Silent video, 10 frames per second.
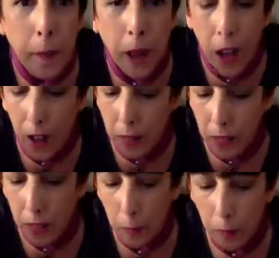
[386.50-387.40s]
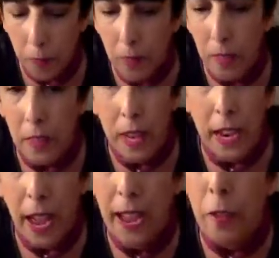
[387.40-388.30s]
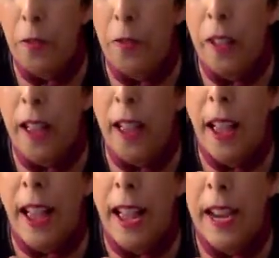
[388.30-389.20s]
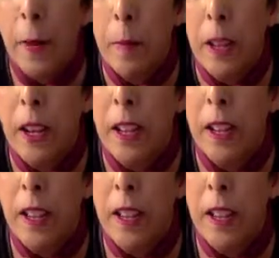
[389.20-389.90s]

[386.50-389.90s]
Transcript: on the knife, and I'm going to